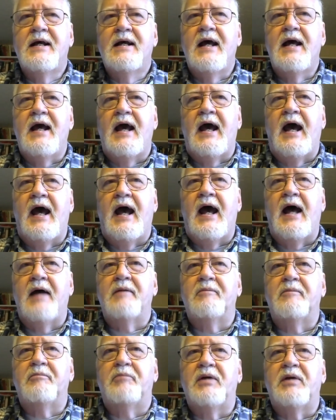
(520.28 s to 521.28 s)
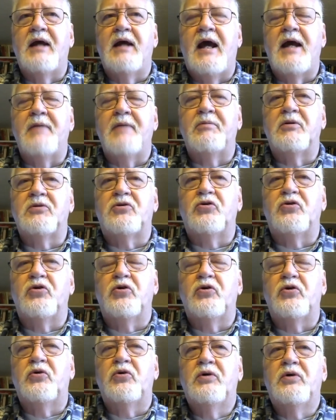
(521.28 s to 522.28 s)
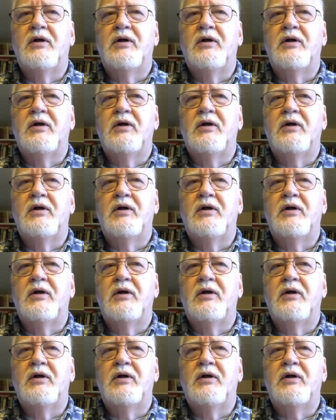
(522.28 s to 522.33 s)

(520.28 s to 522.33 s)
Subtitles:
and be able to